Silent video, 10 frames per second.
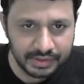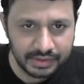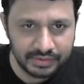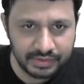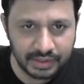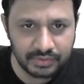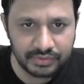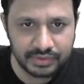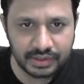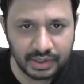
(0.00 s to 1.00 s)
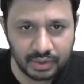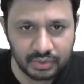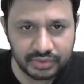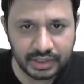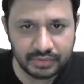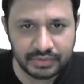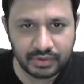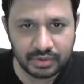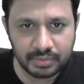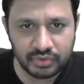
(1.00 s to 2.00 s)
This ROC, outside of the
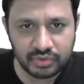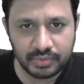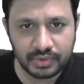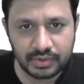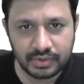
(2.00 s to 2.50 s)
outermost pole.